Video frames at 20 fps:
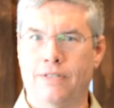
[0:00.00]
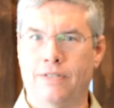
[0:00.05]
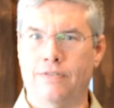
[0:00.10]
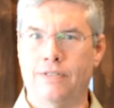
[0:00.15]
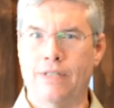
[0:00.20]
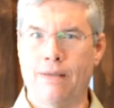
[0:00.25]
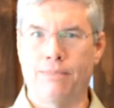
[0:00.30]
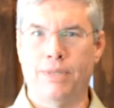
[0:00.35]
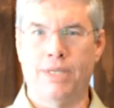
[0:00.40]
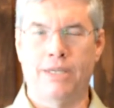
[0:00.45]
If
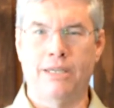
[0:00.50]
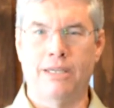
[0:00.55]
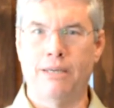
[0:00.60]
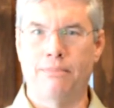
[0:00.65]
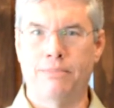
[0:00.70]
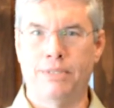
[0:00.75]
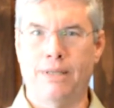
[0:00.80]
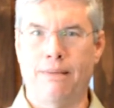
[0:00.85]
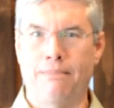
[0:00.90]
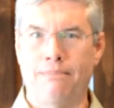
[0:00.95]
something
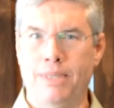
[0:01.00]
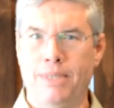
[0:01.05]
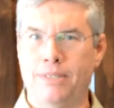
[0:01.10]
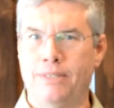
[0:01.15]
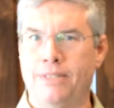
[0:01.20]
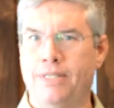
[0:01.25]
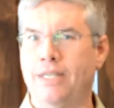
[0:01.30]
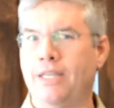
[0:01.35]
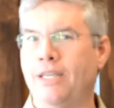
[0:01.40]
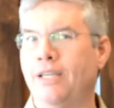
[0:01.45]
comes up
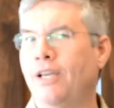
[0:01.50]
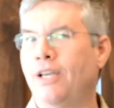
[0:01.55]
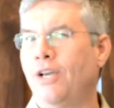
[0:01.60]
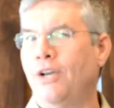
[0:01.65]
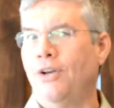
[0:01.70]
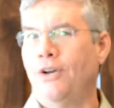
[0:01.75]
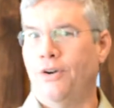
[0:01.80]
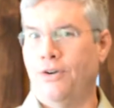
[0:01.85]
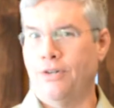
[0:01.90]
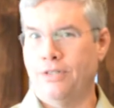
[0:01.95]
missing
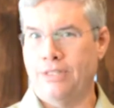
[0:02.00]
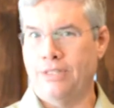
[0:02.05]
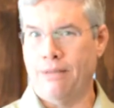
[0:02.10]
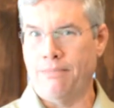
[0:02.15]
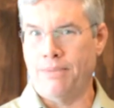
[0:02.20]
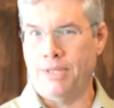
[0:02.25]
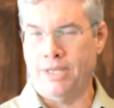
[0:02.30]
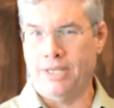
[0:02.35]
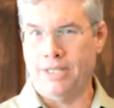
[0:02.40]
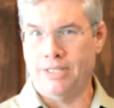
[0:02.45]
or
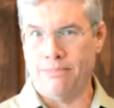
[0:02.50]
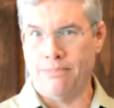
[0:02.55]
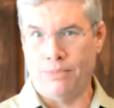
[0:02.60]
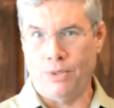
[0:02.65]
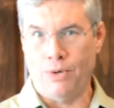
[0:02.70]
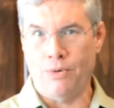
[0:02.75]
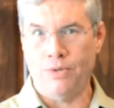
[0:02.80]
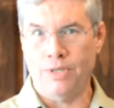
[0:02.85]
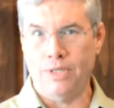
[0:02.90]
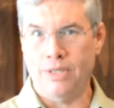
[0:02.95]
something gets
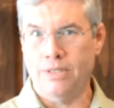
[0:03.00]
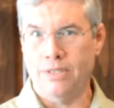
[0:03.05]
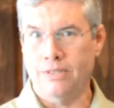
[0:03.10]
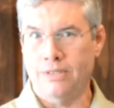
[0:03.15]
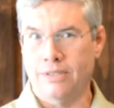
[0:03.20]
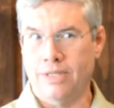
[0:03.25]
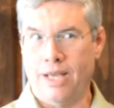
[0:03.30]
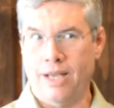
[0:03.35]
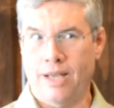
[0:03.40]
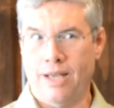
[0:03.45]
broken,